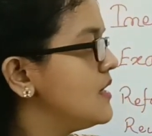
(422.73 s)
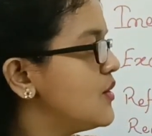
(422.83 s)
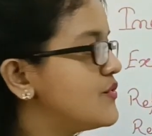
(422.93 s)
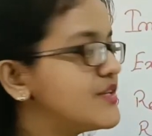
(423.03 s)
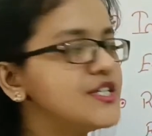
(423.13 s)

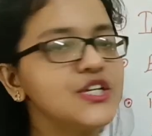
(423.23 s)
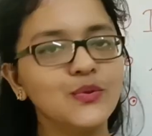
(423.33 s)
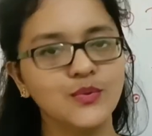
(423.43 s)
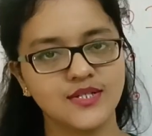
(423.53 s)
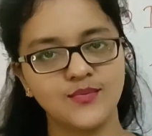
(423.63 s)
Now
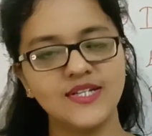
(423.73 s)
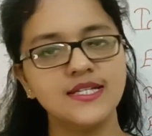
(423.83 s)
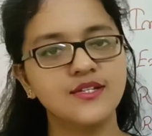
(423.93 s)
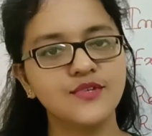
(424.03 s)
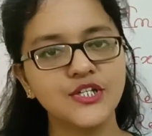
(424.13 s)
reduce. What
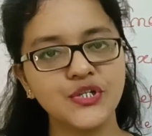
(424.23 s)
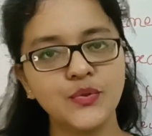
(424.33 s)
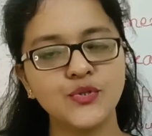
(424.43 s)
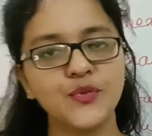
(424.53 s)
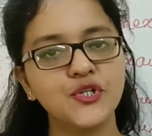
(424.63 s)
is
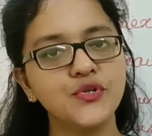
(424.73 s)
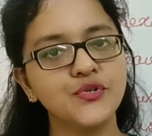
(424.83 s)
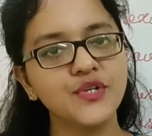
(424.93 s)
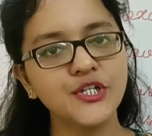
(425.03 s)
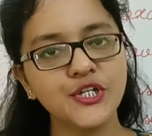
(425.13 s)
reduce? We
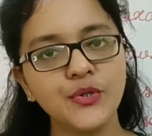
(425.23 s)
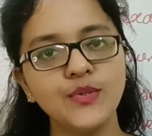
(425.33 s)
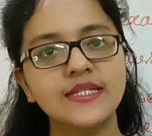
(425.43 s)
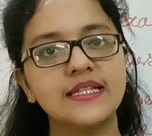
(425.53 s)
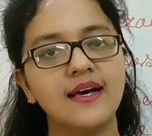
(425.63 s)
should
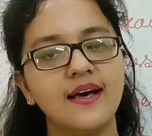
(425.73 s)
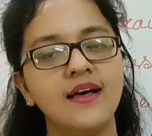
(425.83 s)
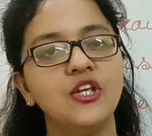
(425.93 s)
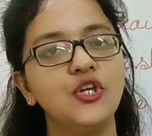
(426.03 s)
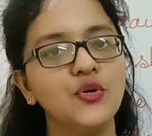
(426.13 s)
reduce
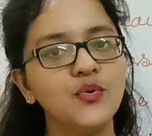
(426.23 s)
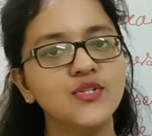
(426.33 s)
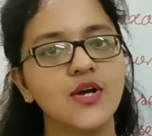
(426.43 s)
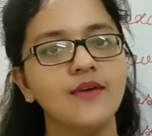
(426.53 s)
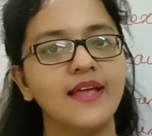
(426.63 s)
the
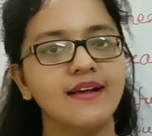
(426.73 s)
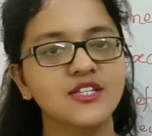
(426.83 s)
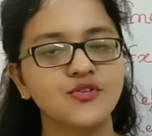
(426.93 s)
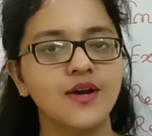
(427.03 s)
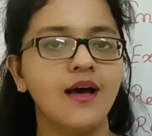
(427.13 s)
use of
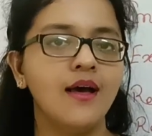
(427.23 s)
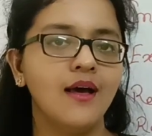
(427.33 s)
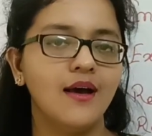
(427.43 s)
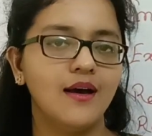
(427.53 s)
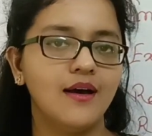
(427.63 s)
extra
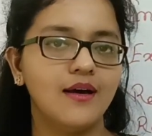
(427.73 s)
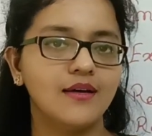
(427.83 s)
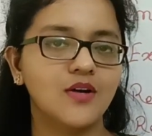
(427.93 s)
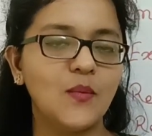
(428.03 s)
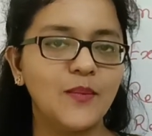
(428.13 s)

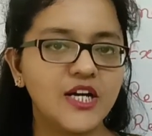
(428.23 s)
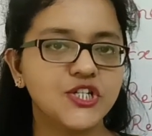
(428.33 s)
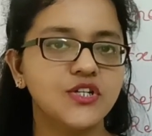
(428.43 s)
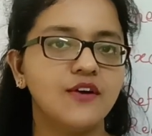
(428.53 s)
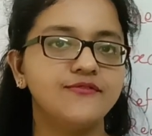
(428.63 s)

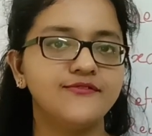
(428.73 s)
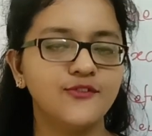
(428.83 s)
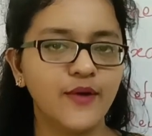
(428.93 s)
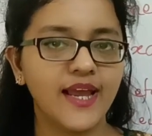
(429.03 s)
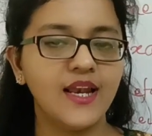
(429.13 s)
combustion of
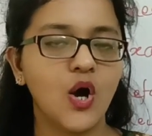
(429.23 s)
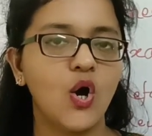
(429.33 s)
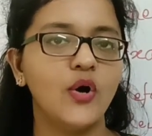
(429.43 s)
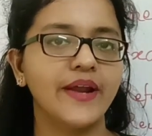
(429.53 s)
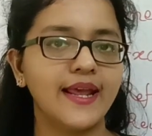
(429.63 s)
fuel
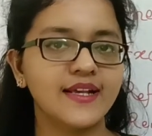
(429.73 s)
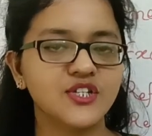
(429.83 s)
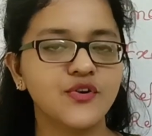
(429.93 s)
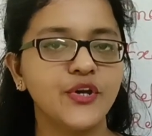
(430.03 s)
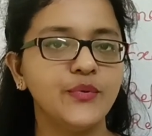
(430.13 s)
or
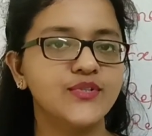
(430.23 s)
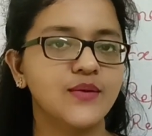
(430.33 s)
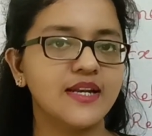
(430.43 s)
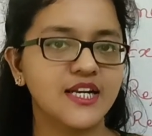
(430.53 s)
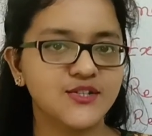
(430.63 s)
extra use
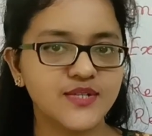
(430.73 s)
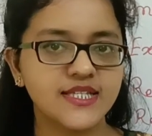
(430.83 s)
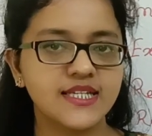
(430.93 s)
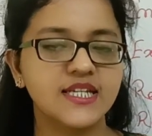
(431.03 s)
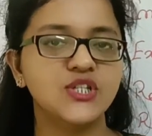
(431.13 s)
of
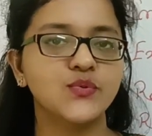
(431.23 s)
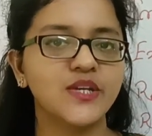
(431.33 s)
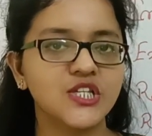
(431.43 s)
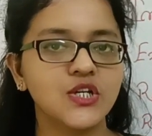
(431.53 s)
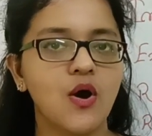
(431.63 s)
electricity,
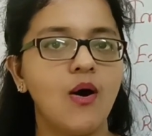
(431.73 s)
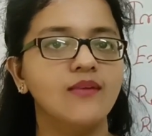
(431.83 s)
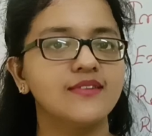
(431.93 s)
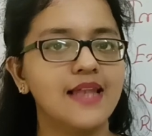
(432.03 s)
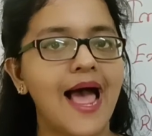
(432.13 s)
switching
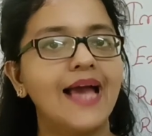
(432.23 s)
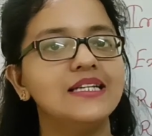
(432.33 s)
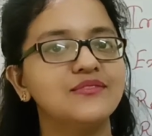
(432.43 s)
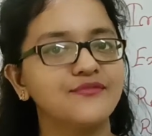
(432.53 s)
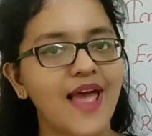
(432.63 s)
off
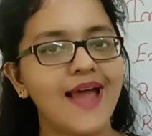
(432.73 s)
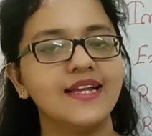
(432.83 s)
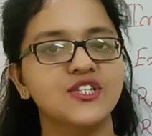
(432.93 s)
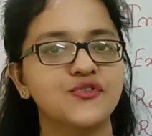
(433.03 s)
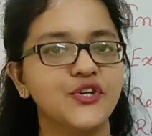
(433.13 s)
light,
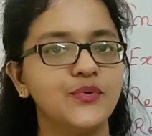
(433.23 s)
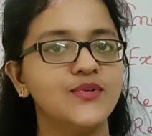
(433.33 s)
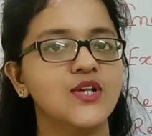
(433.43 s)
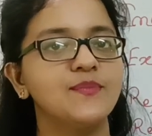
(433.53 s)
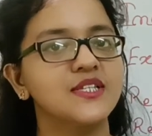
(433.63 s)
fan, extra
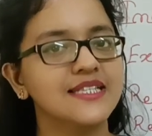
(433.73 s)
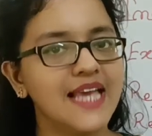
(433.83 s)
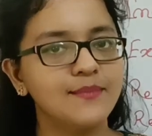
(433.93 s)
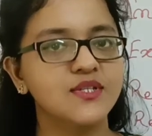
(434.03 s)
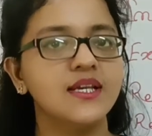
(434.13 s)
use of
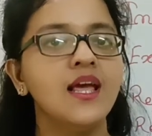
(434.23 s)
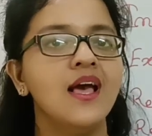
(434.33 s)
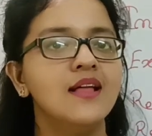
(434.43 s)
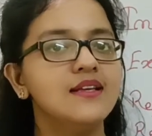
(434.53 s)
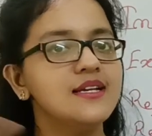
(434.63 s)

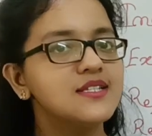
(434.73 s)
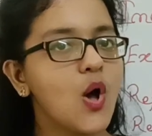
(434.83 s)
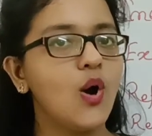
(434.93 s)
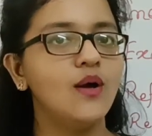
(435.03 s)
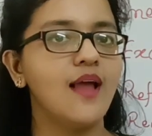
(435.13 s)
CFC. These
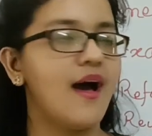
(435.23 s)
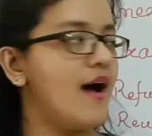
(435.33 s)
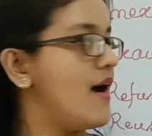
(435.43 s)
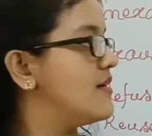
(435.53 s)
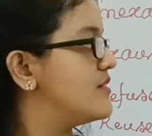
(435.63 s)
all
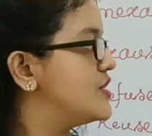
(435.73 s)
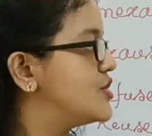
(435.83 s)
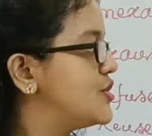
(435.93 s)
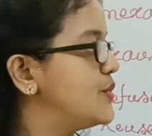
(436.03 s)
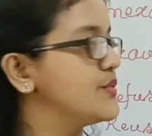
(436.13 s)
are
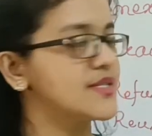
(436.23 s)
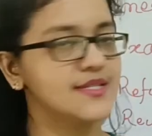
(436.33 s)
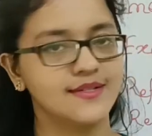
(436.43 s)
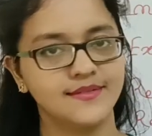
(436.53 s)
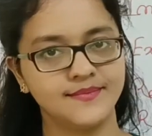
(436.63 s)

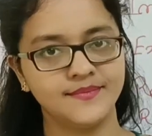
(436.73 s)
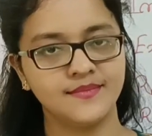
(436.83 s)
reduce.